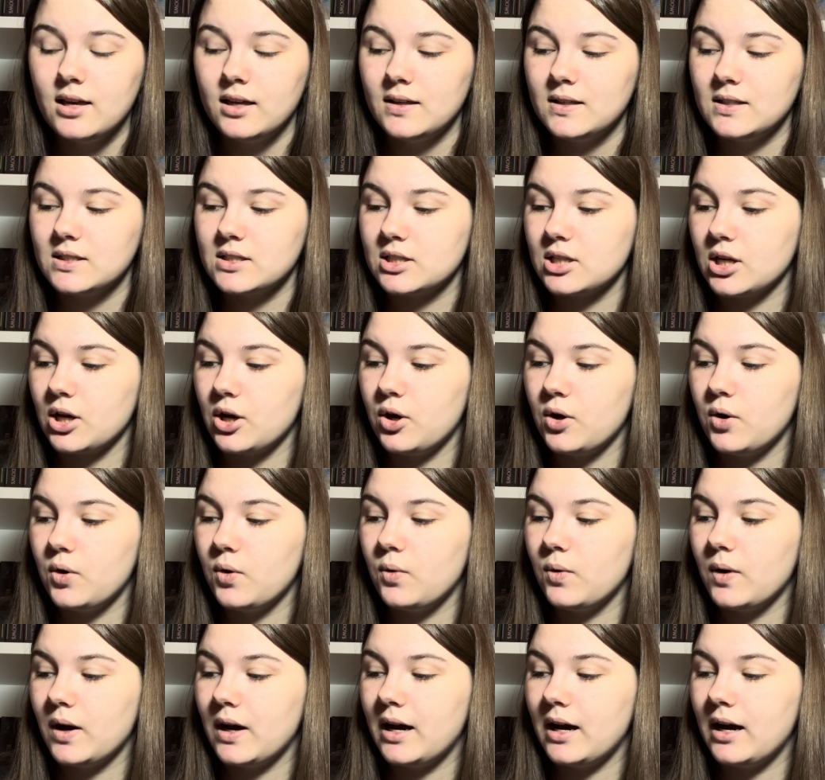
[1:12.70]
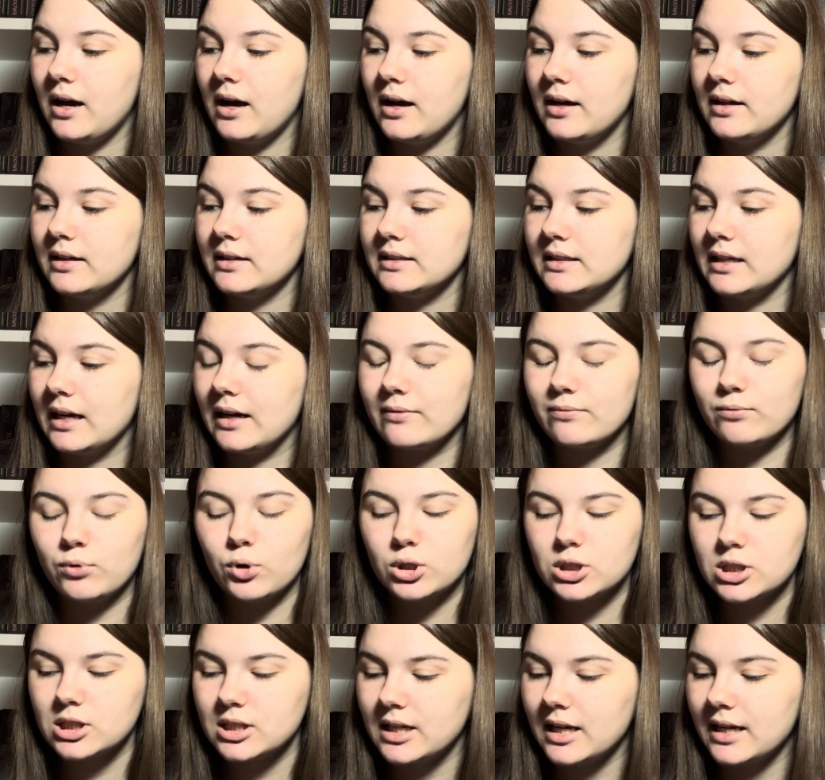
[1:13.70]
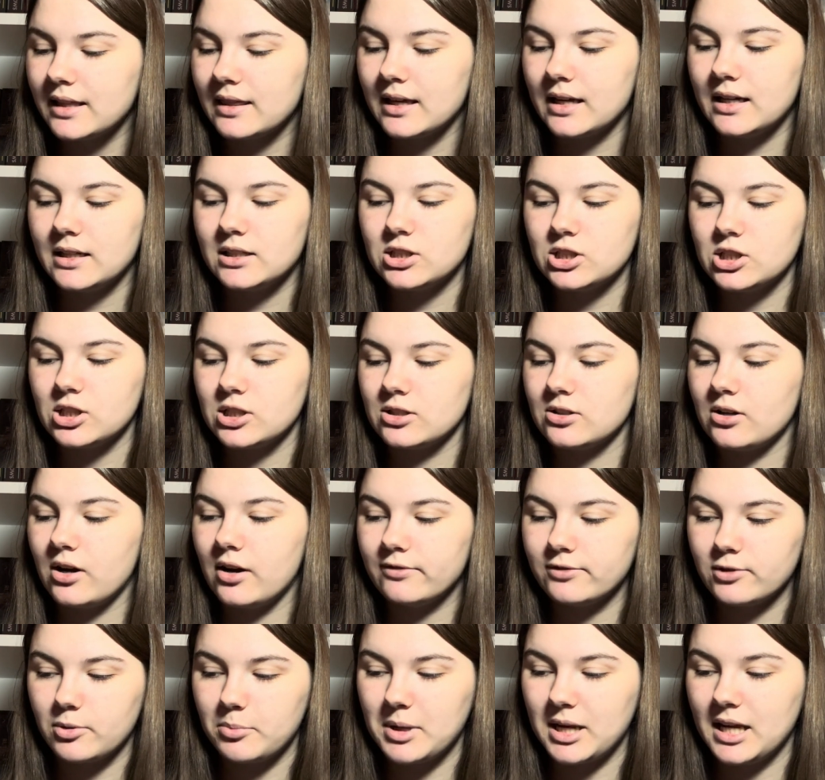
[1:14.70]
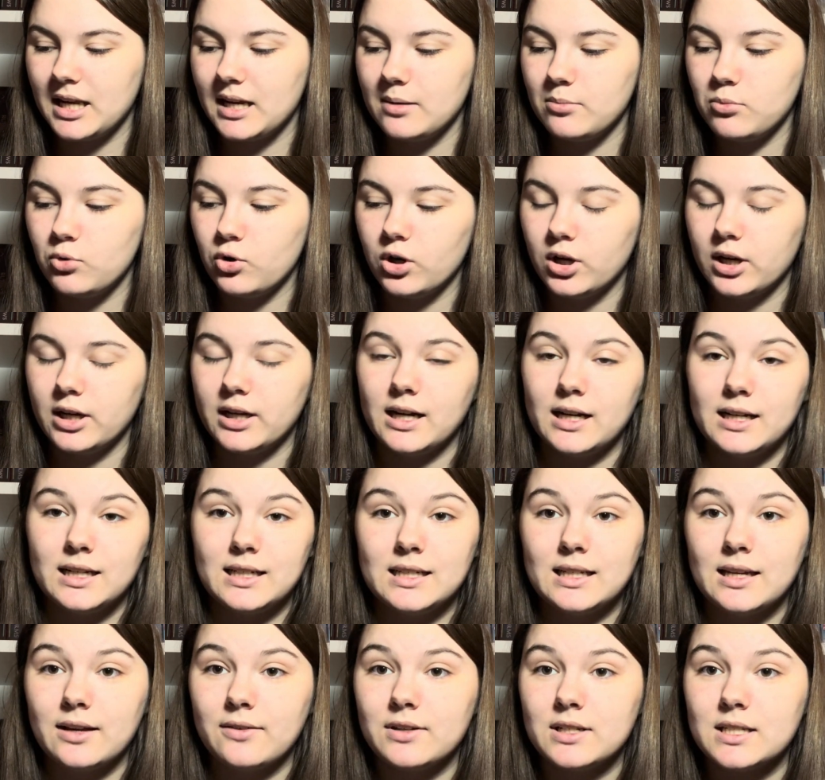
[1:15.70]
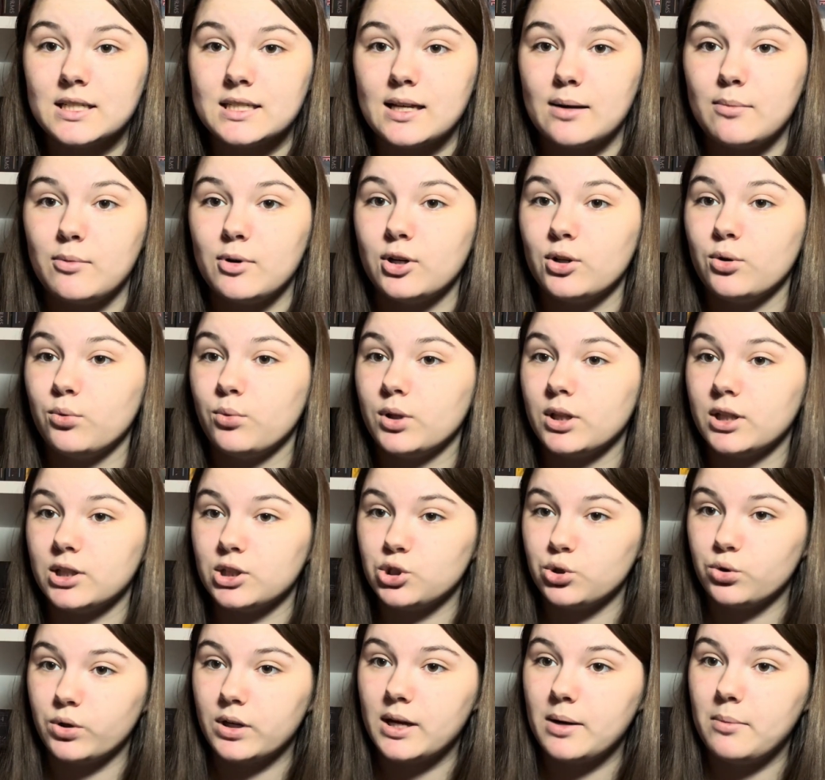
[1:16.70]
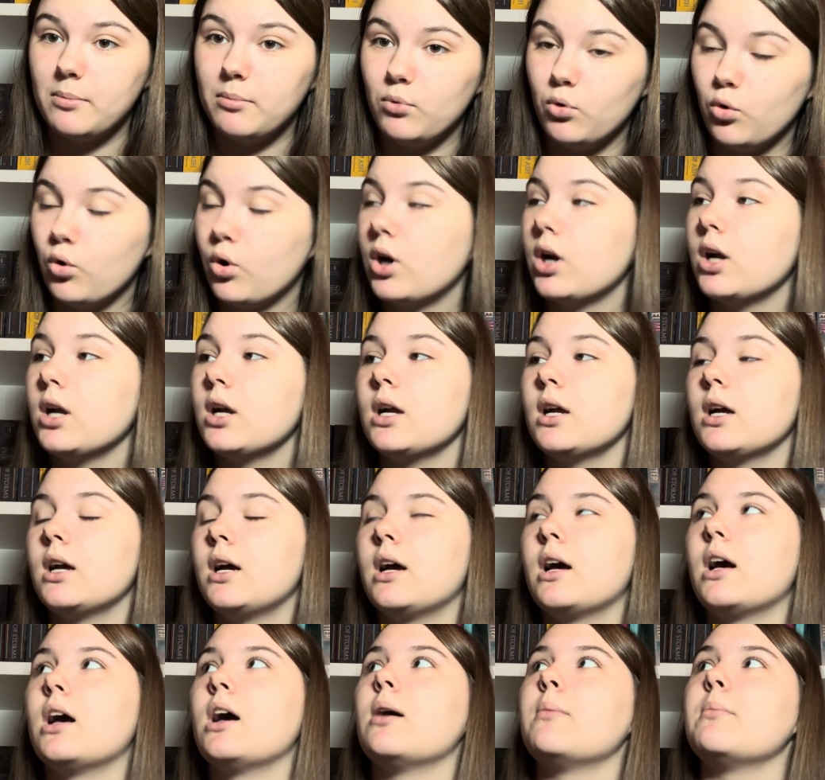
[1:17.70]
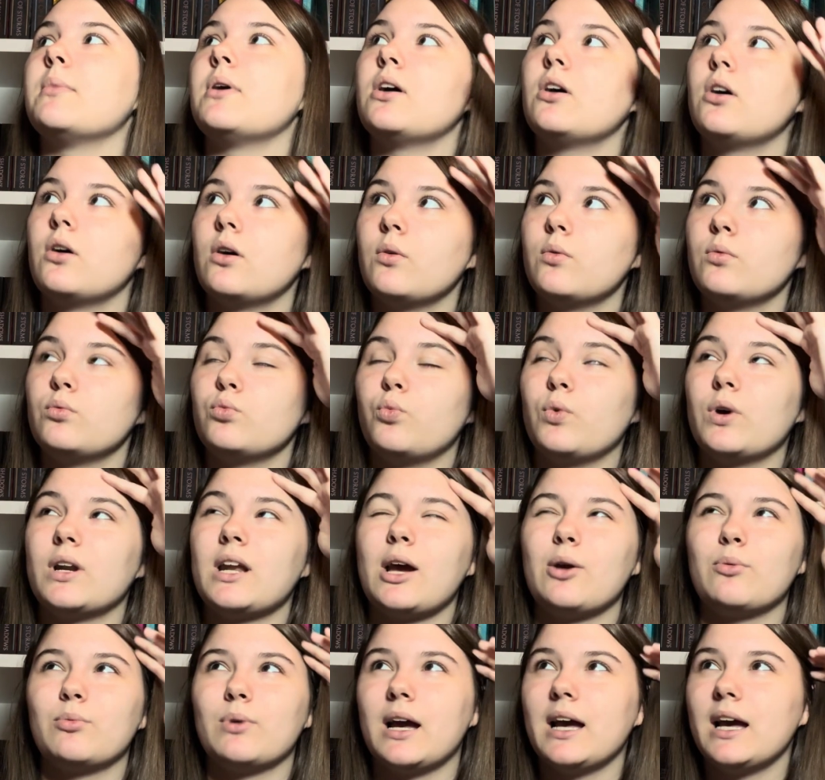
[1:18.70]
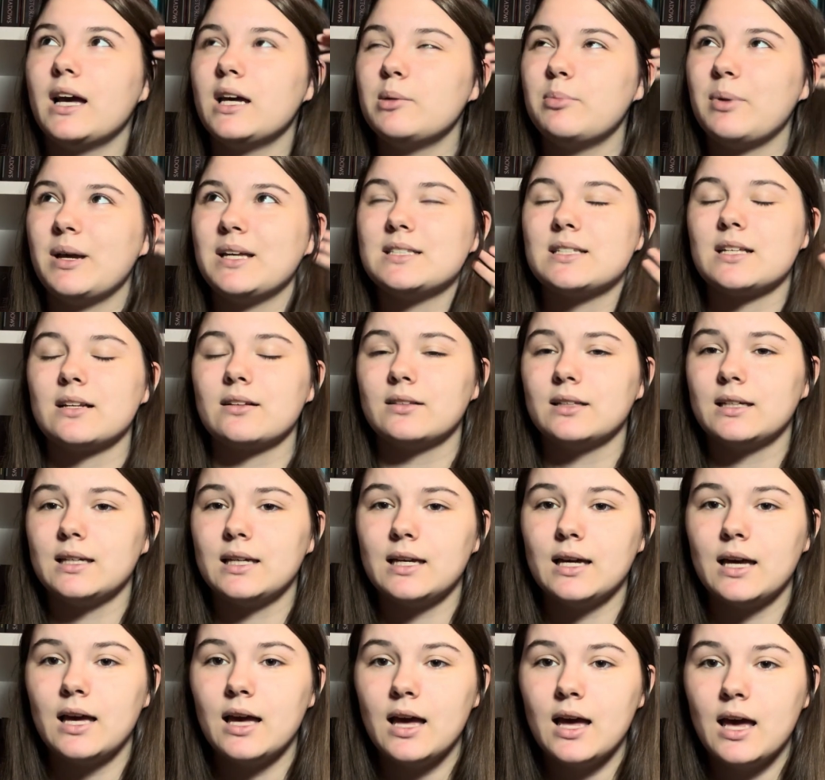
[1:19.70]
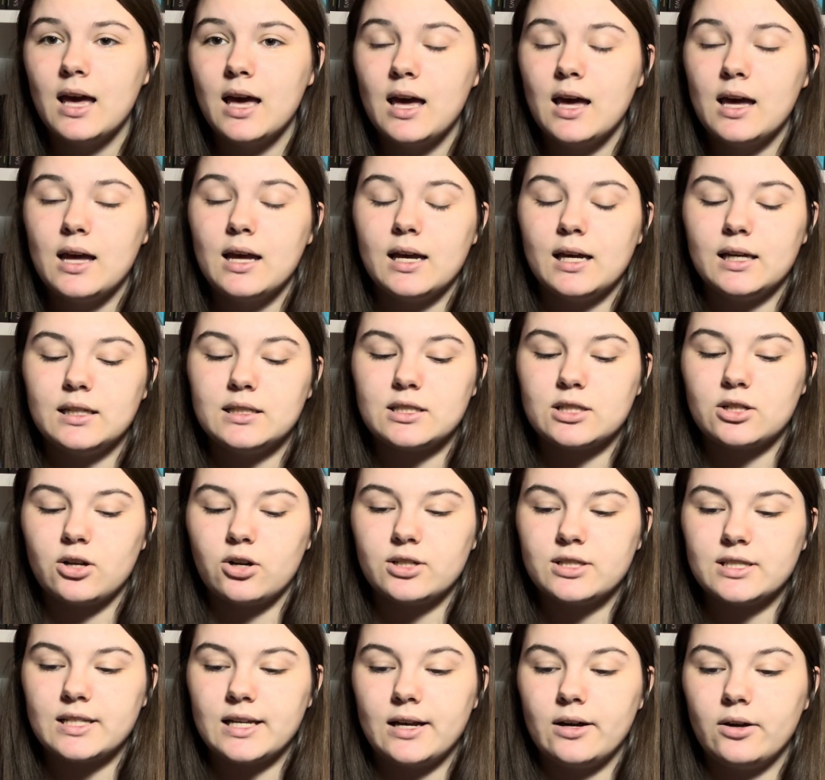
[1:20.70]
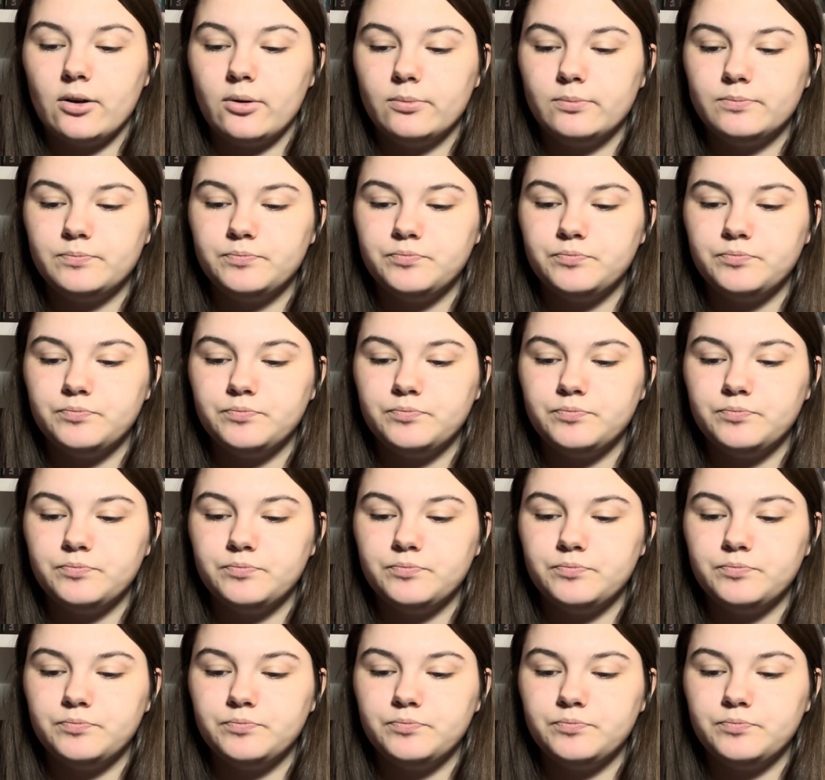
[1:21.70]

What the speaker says: So yeah, unfortunately I think it's just not for me anymore, and I need to give it to someone who will enjoy it more. When I read, basically it starts out,